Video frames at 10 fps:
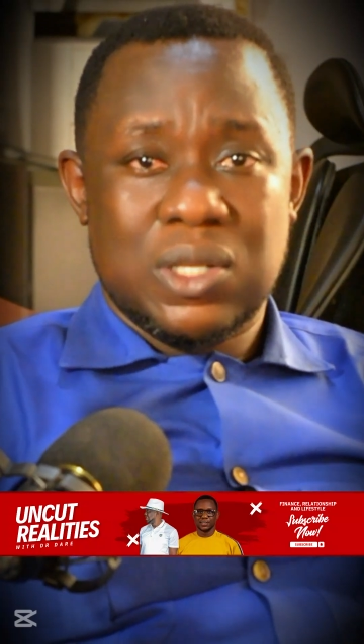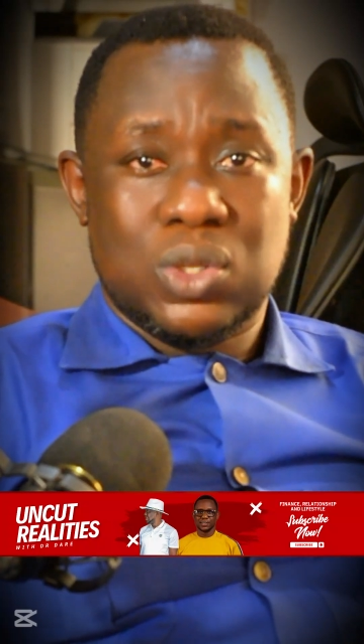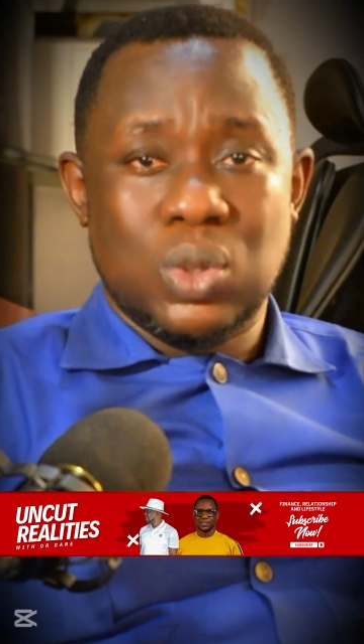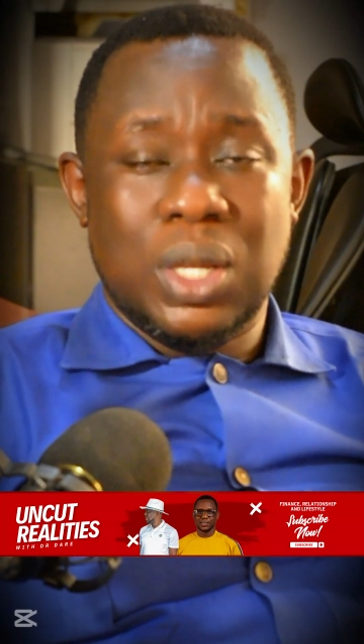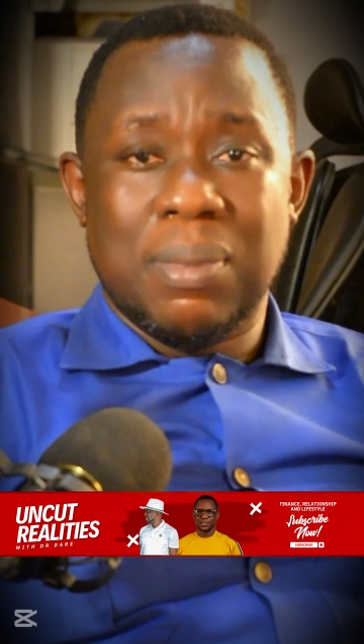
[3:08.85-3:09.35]

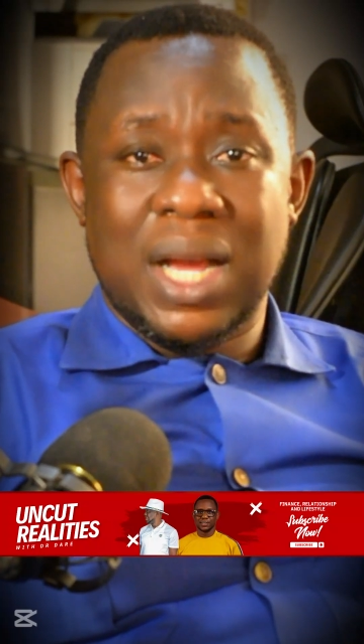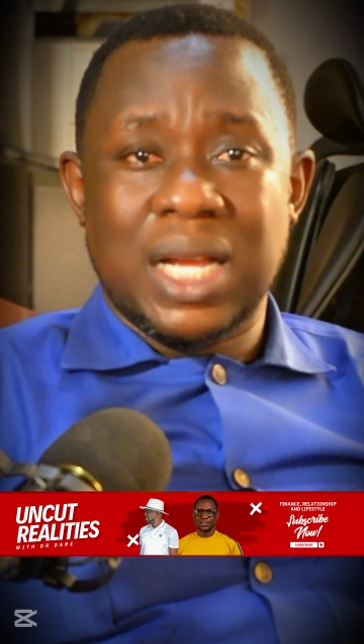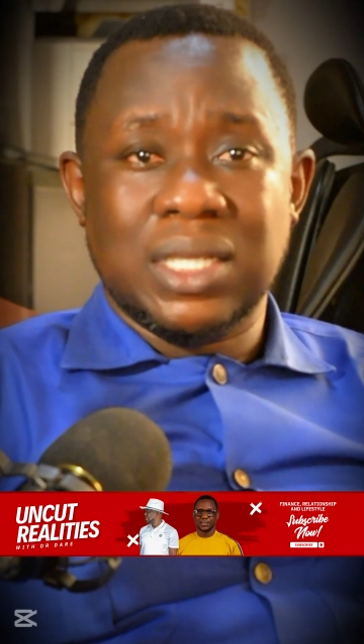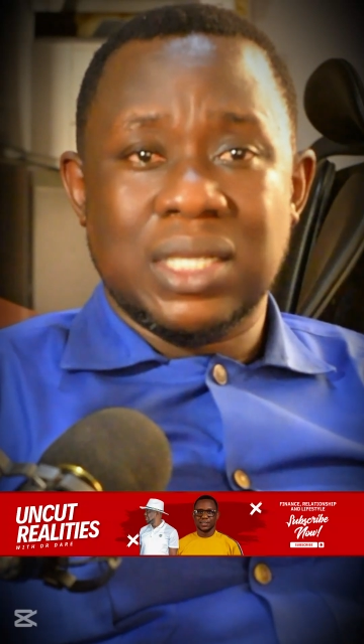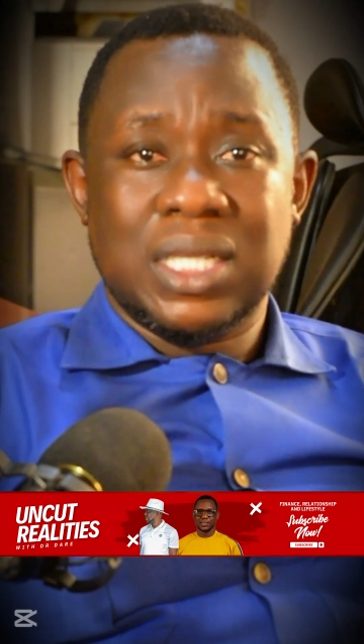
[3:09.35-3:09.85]
to a
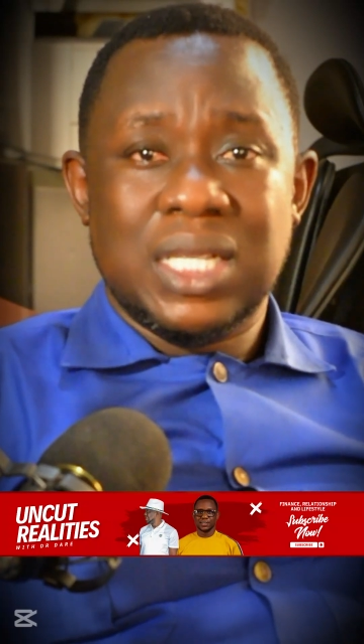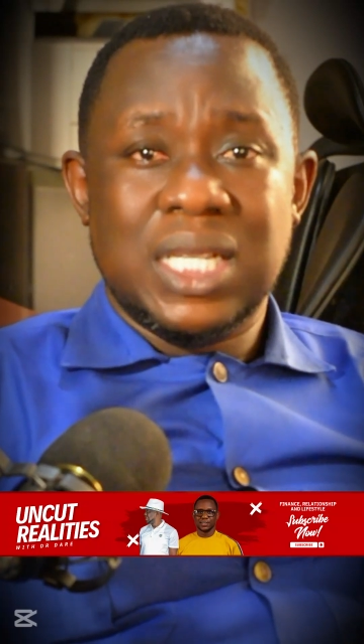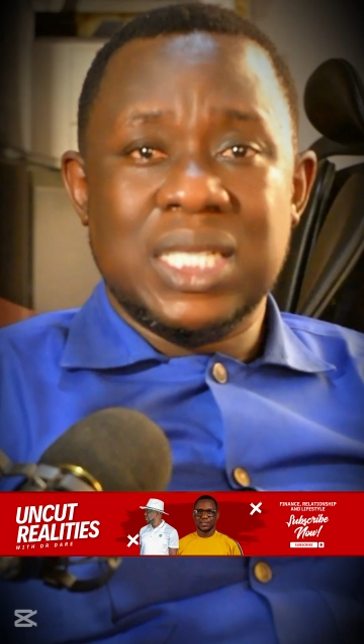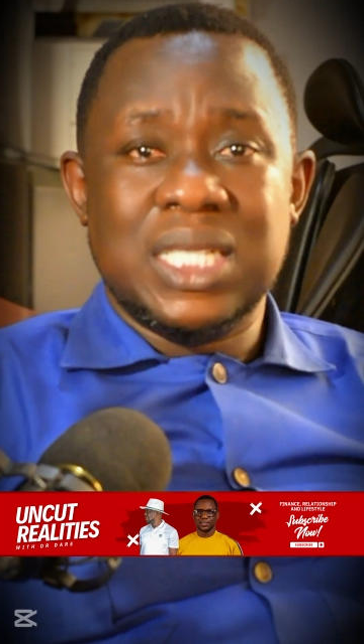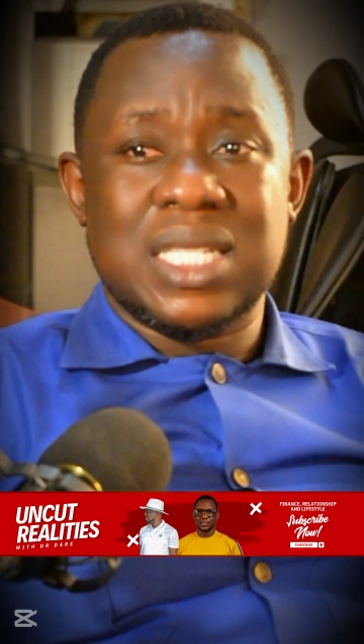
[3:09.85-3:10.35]
man
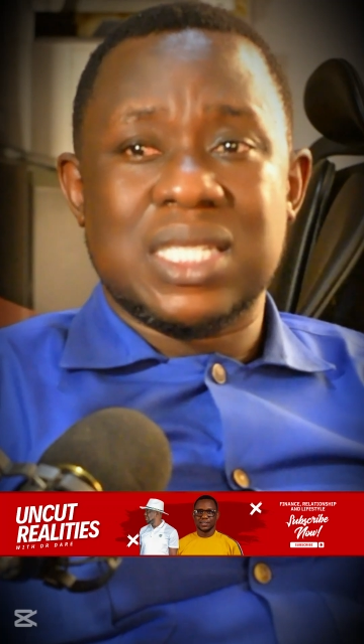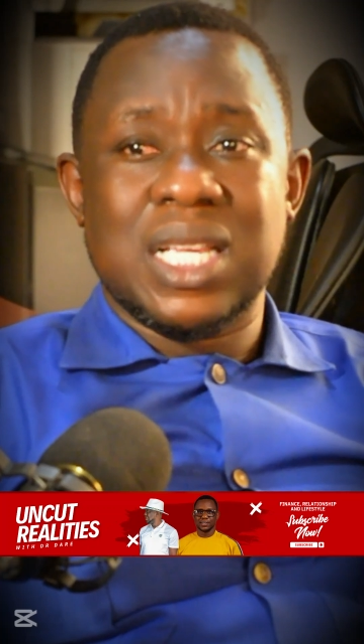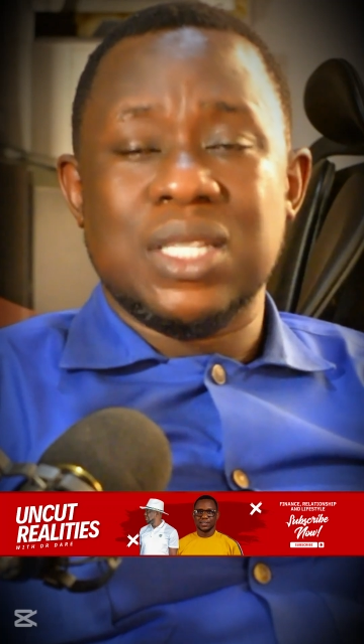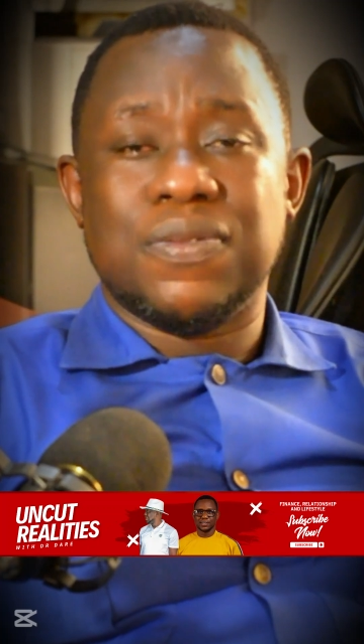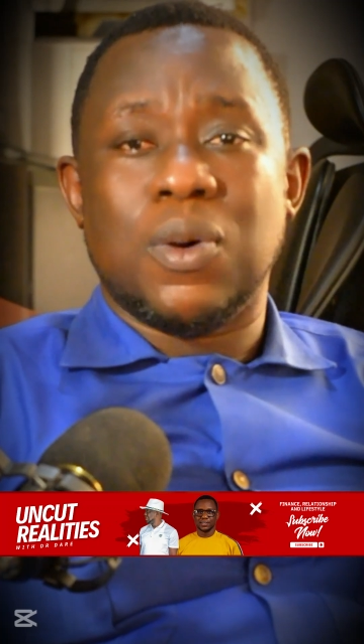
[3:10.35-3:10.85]
in
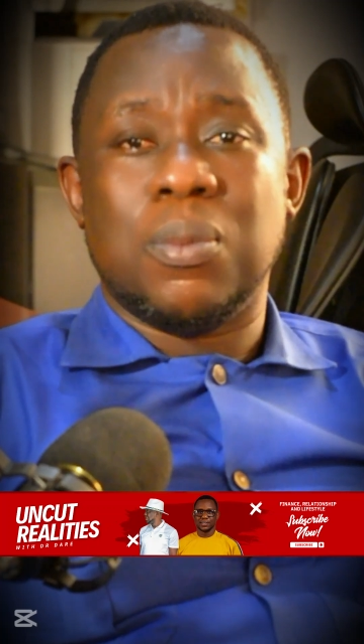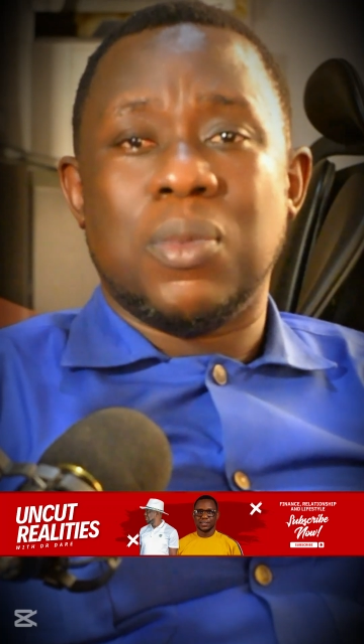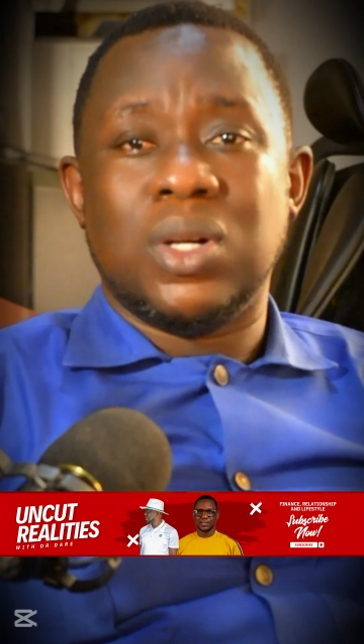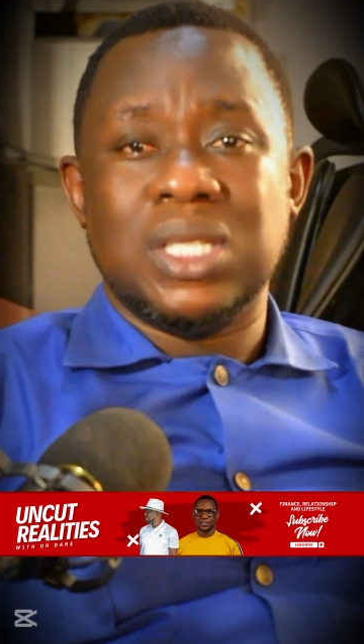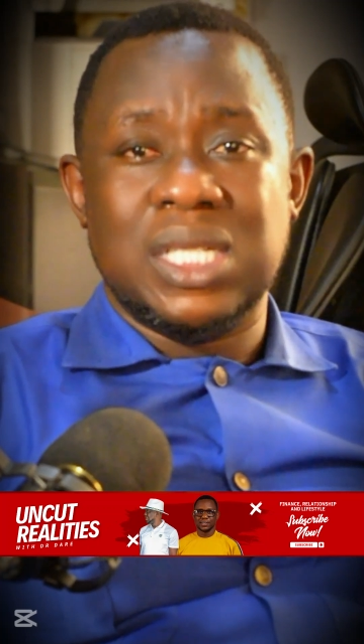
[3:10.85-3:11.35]
exchange for
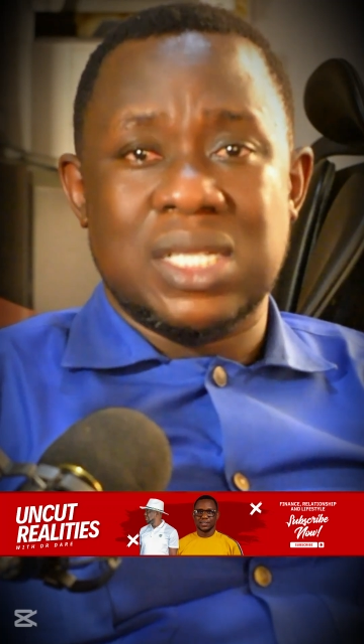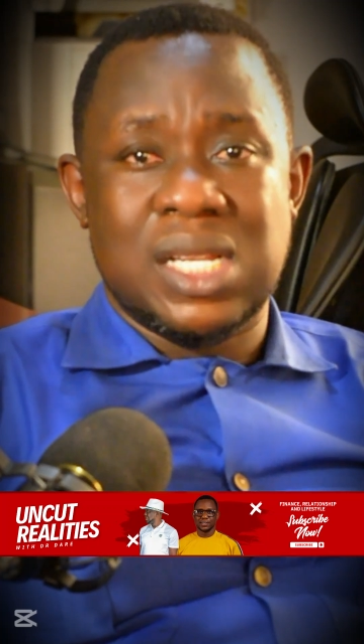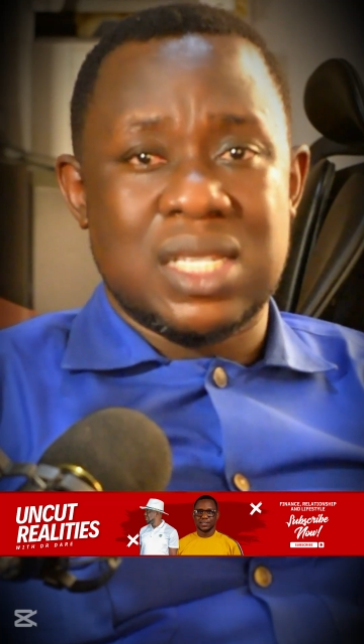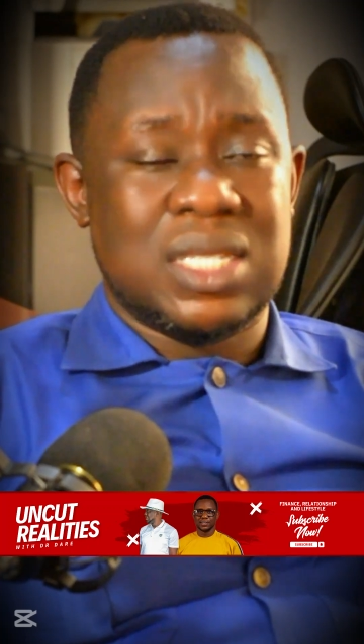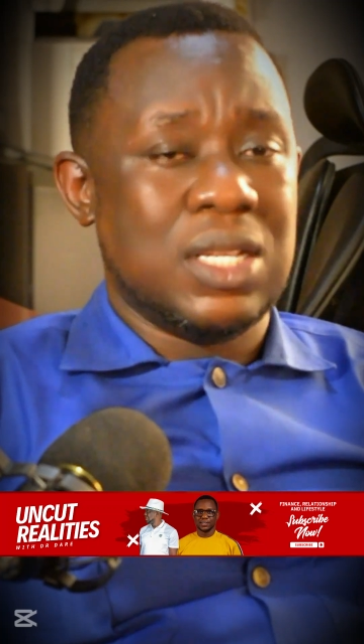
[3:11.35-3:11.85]
money, in
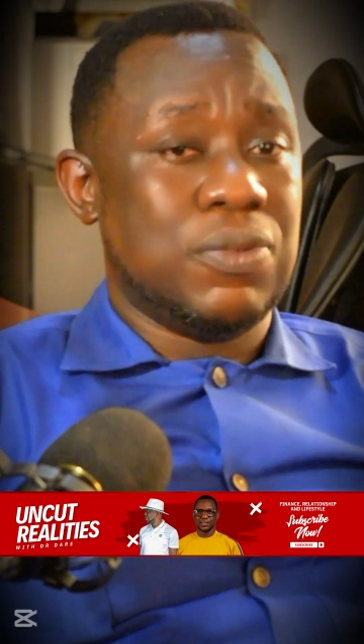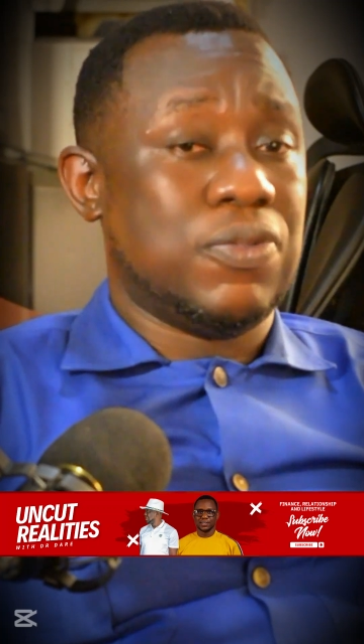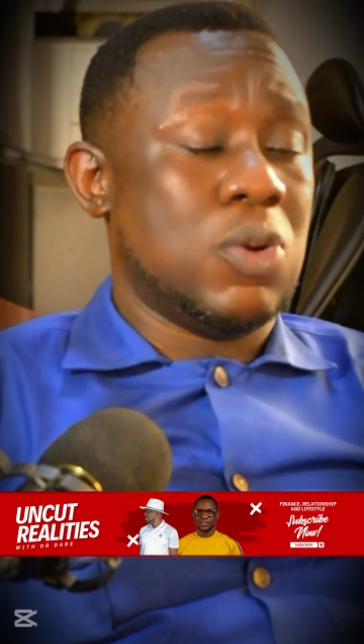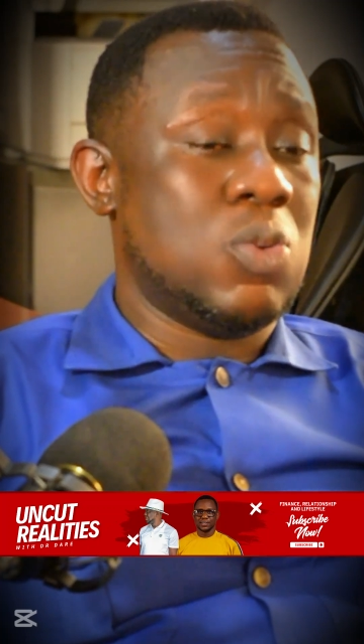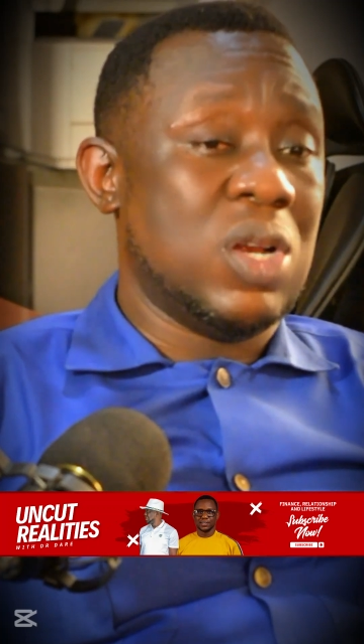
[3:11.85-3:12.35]
exchange
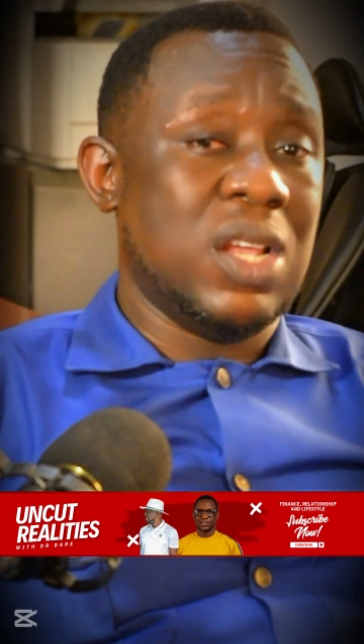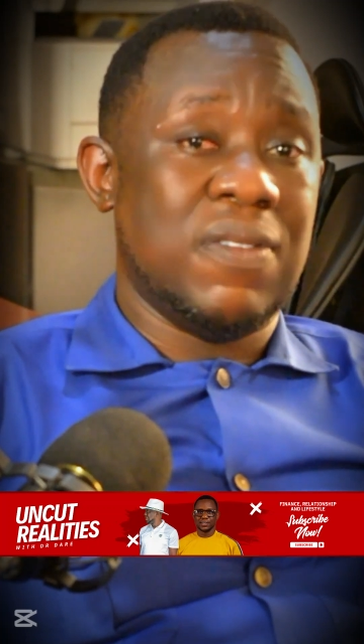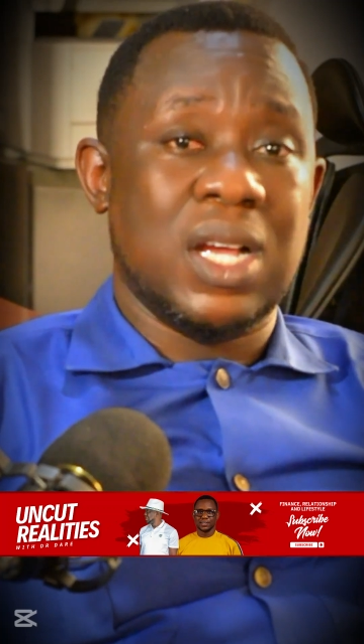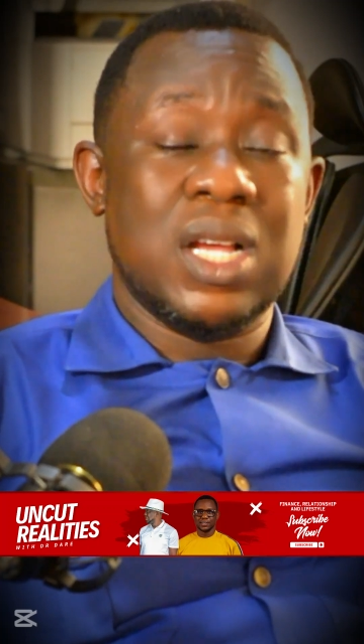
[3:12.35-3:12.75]
for whatever.